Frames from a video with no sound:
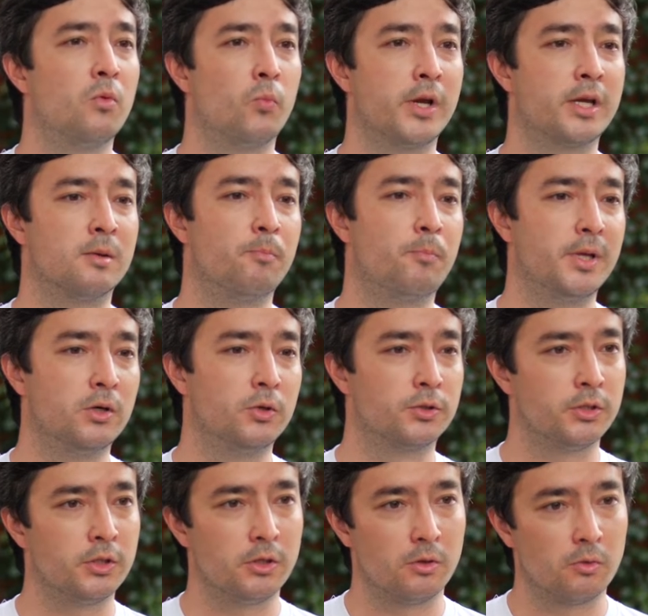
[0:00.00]
we can build
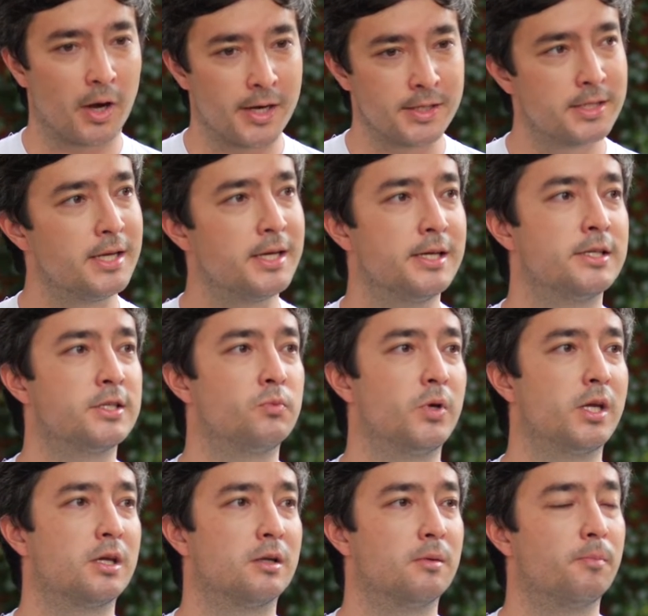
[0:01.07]
new ideas,
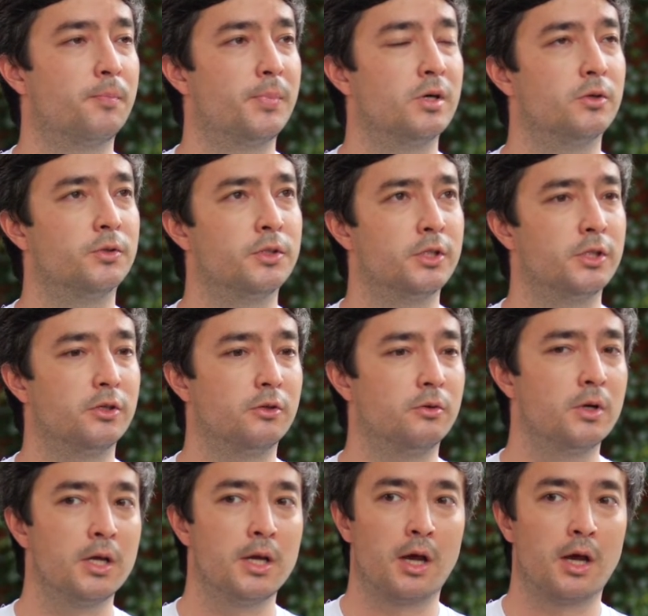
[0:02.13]
we can build new